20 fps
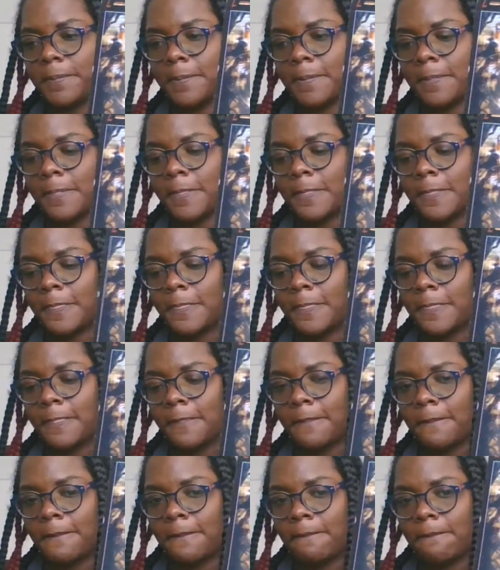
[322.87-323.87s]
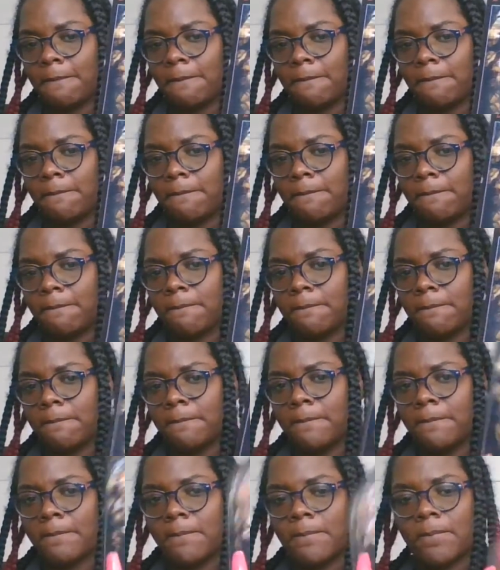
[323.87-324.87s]

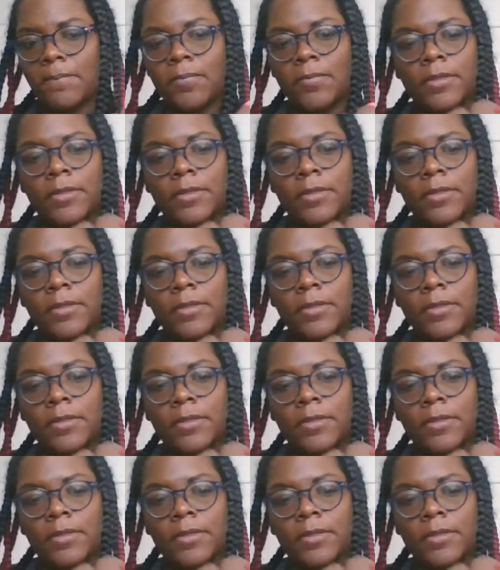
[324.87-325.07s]
(no one is talking)